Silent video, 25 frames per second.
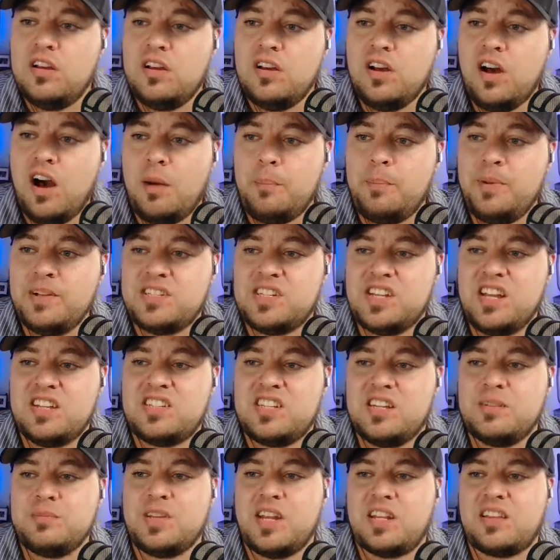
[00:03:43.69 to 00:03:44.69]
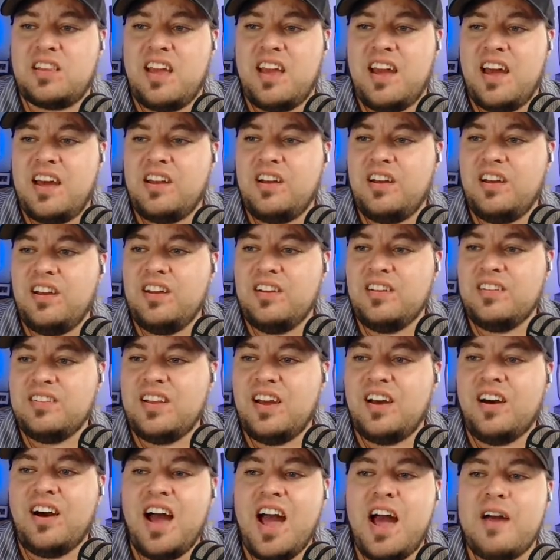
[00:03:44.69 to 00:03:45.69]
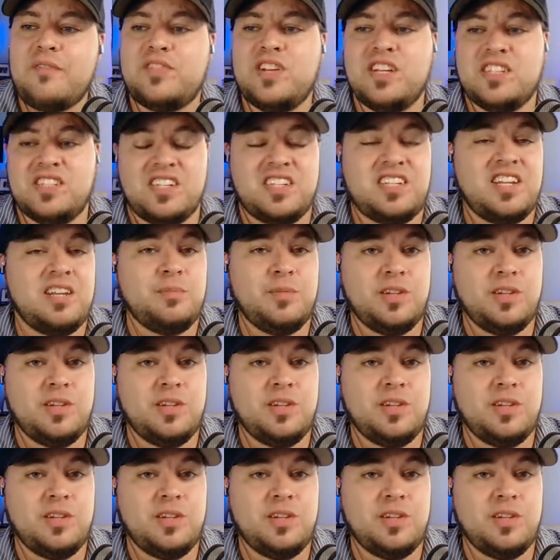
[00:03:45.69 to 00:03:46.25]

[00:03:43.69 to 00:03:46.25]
Uh, ben said, seems like they had a, a half decent team